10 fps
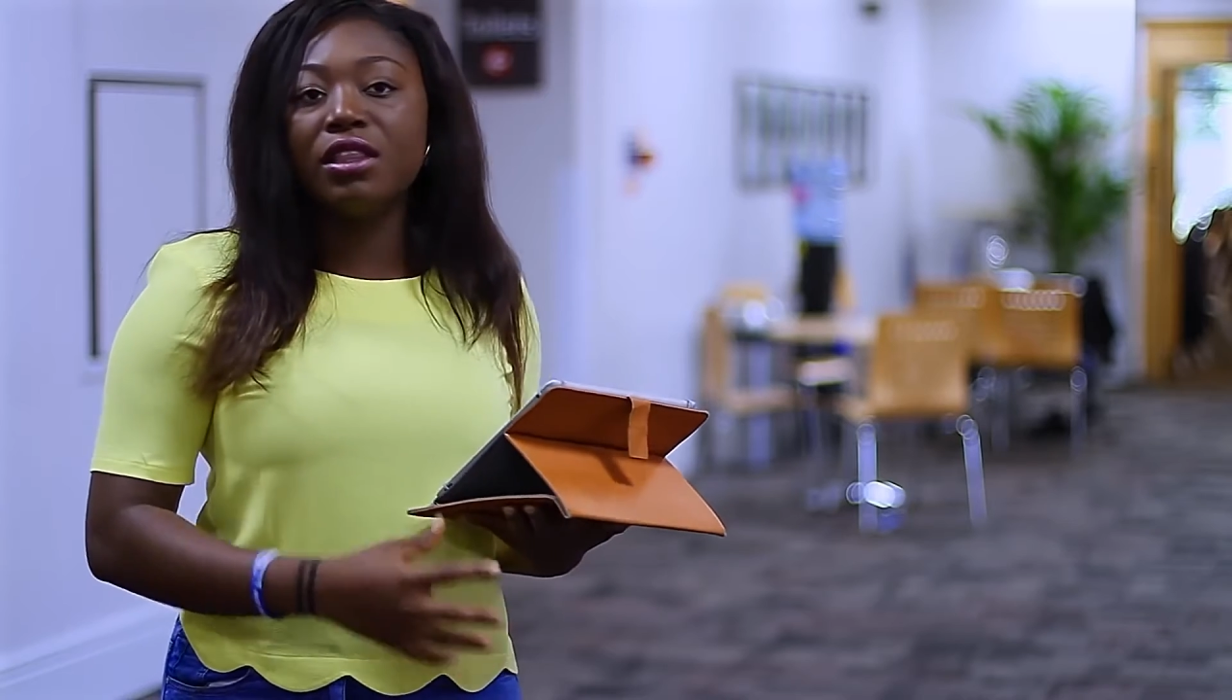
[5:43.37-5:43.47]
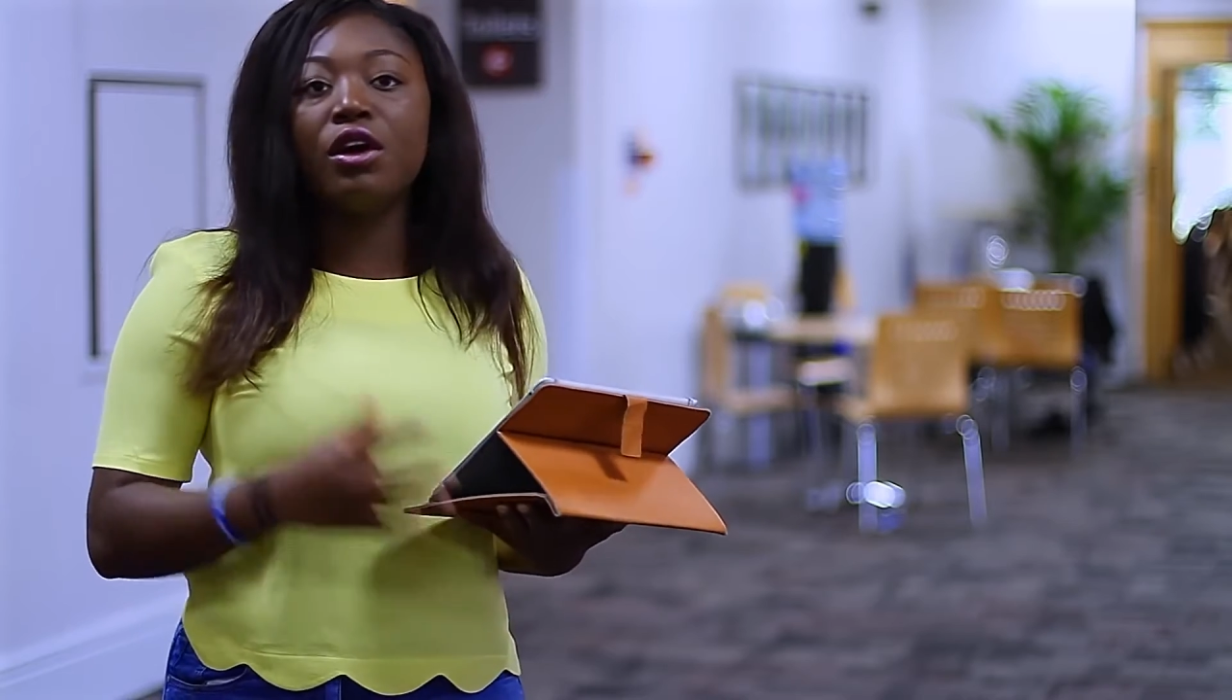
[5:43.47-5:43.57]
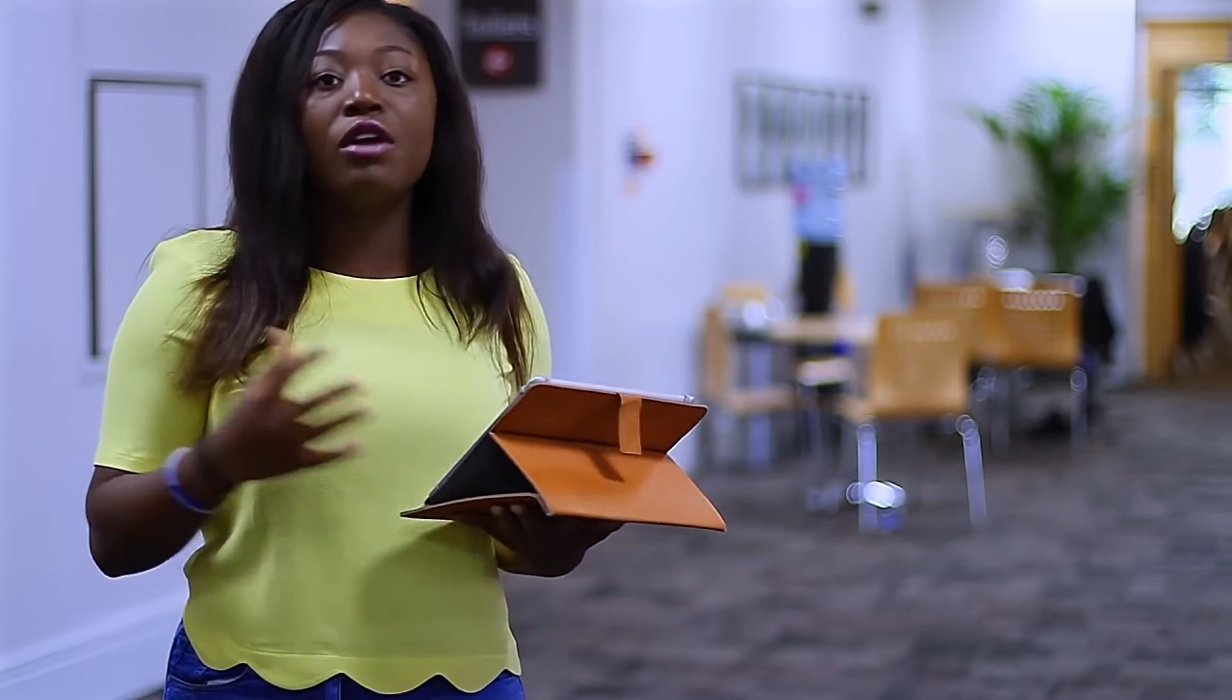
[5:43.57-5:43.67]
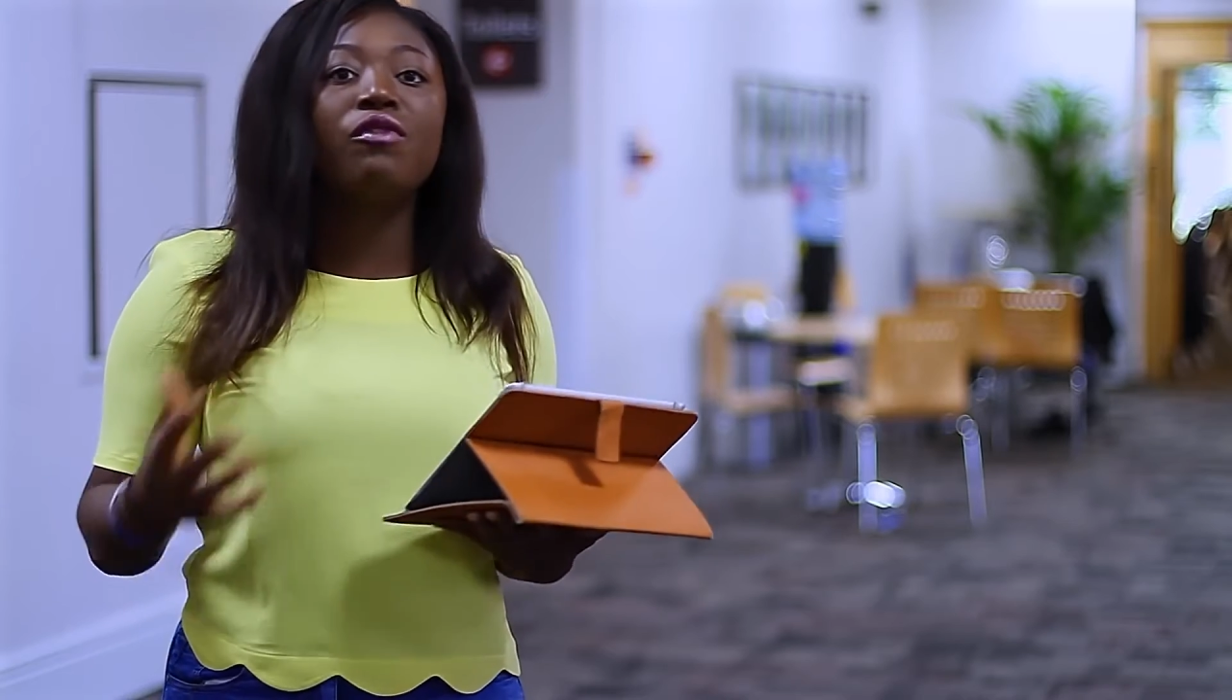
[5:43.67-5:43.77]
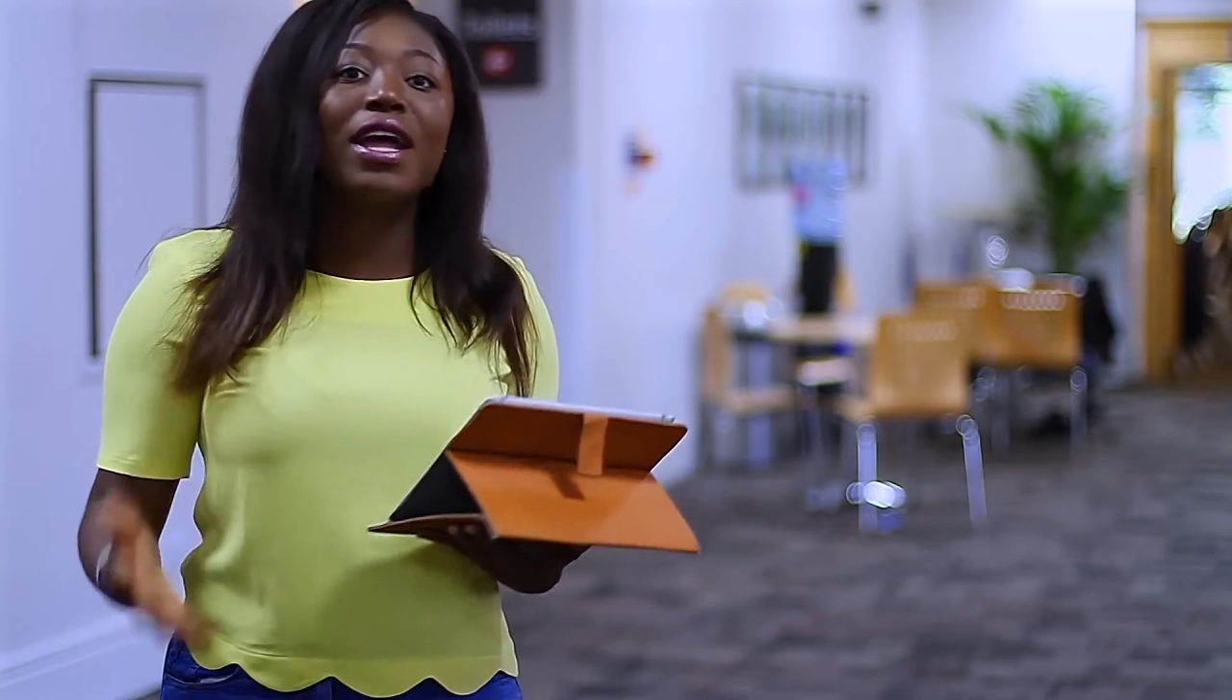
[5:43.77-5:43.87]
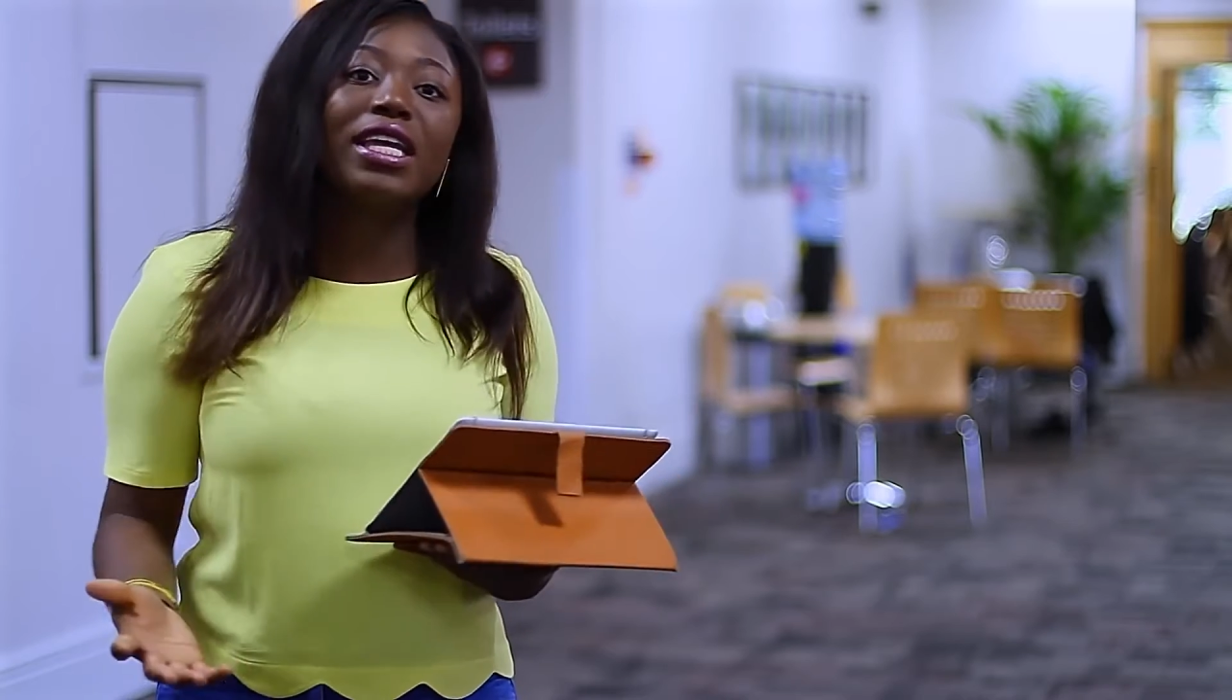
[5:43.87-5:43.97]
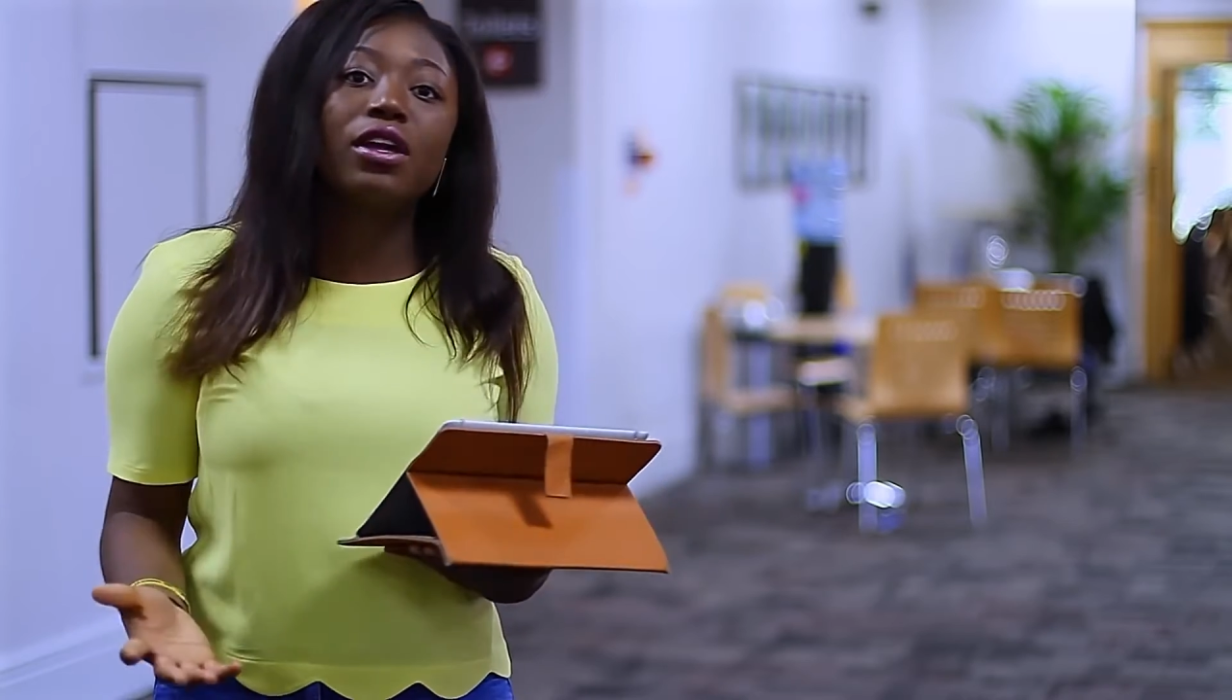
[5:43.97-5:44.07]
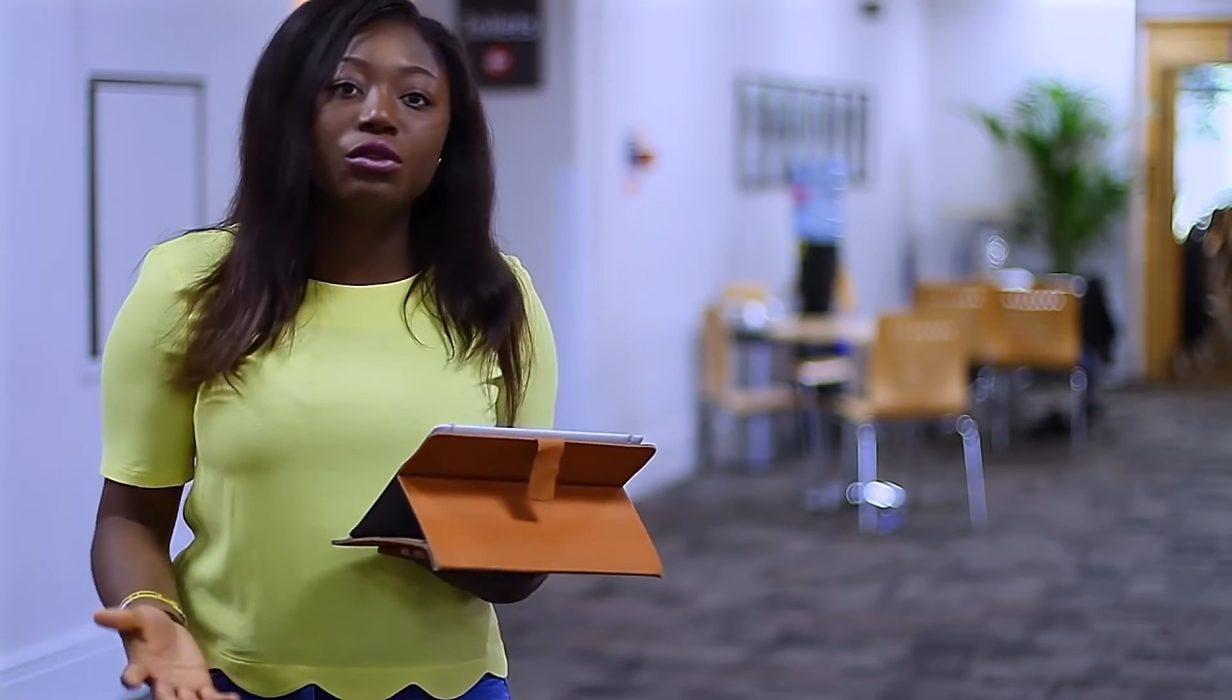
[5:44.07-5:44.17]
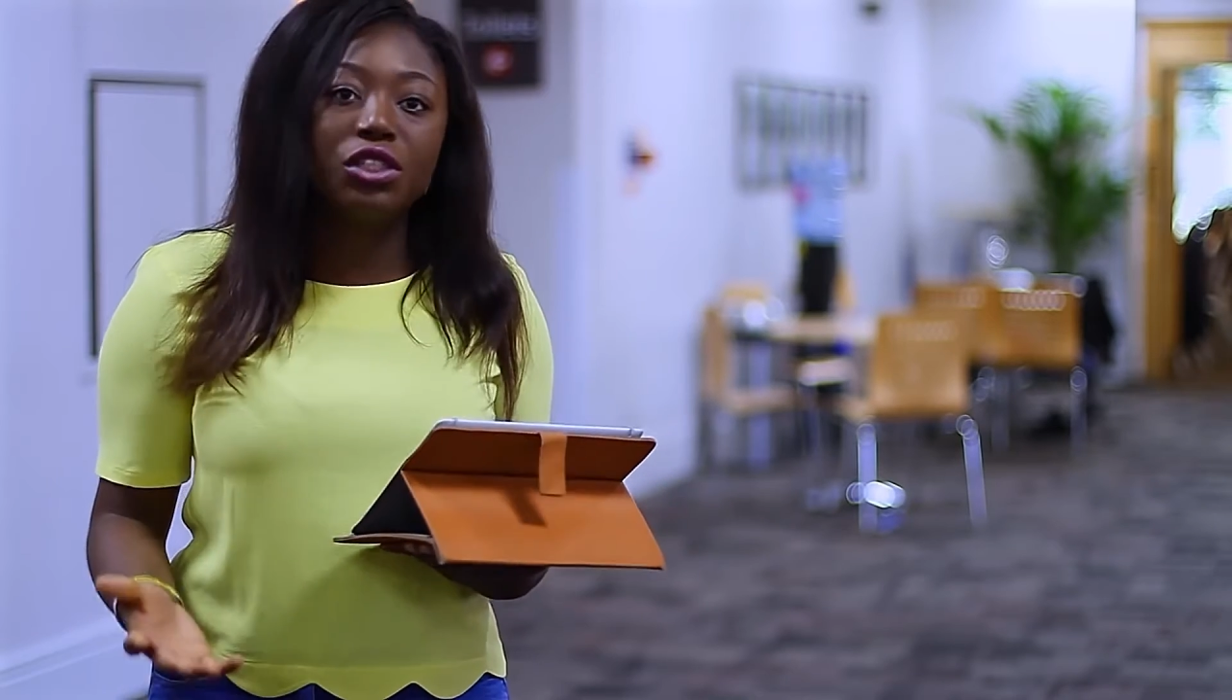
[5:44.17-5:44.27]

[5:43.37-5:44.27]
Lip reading: not a radical